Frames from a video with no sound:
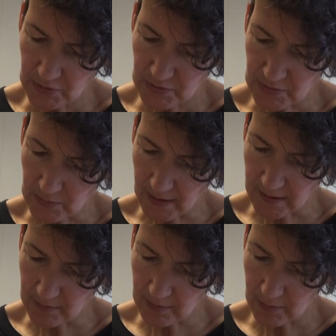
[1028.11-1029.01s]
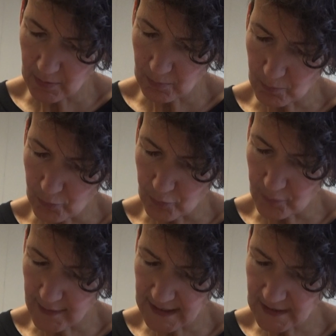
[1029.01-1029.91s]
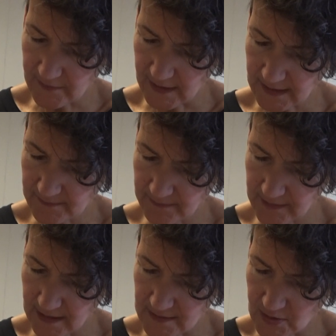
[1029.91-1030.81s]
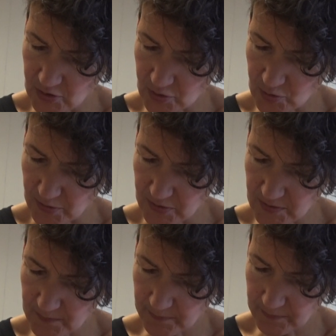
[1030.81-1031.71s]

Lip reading: So that bravely is a judgment.